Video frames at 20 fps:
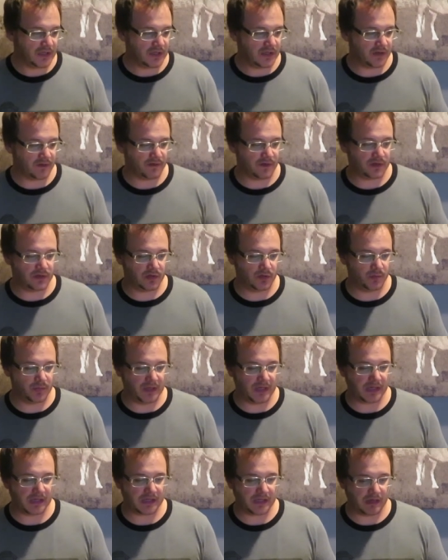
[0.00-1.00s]
You have the two
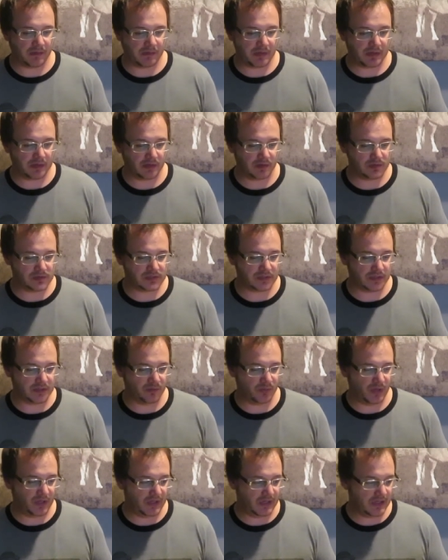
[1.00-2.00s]
biggest names in Lucha
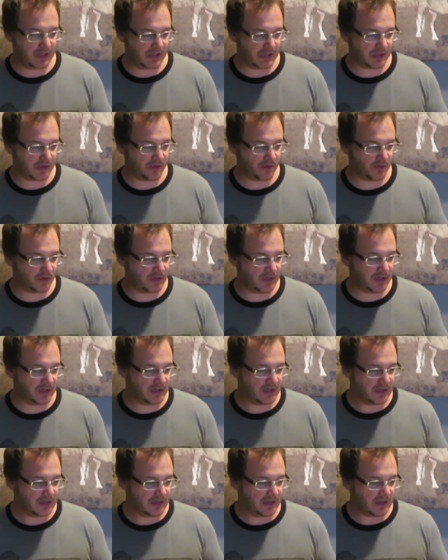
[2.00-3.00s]
Libre history.